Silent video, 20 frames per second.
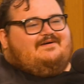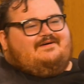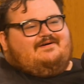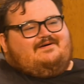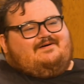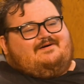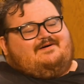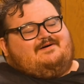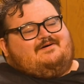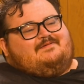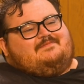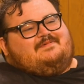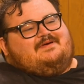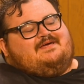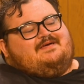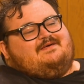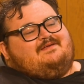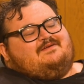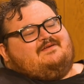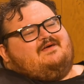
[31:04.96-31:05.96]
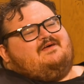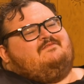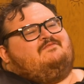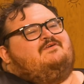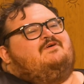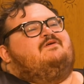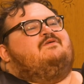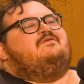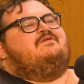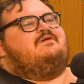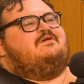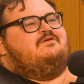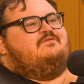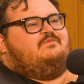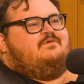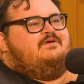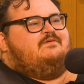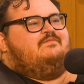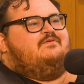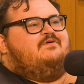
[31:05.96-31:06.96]
Oh man. If you could
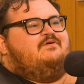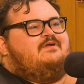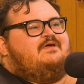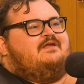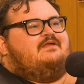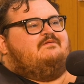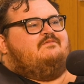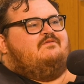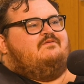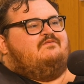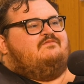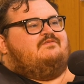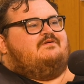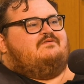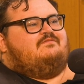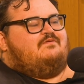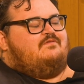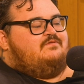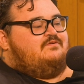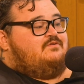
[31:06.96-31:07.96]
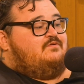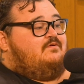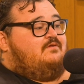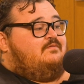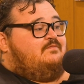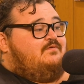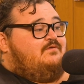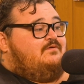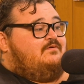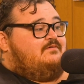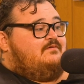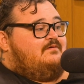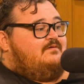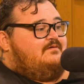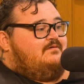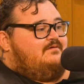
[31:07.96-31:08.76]
reboot any movie, what would you reboot?